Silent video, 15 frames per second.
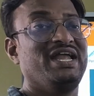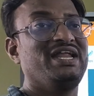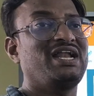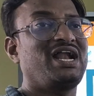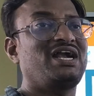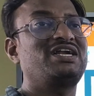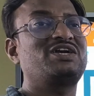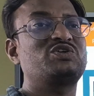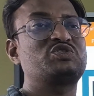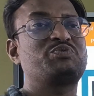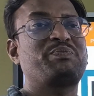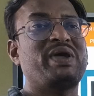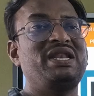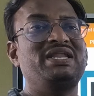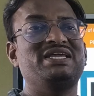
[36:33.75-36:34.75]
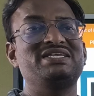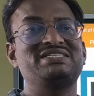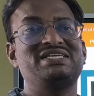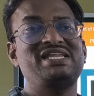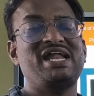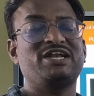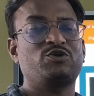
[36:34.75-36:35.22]
in order to spell
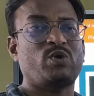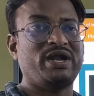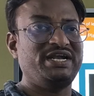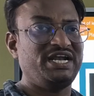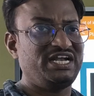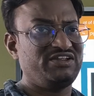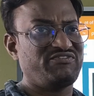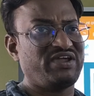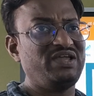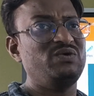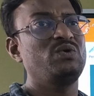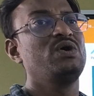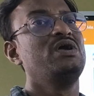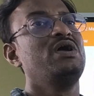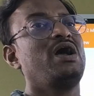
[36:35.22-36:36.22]
easily and to identify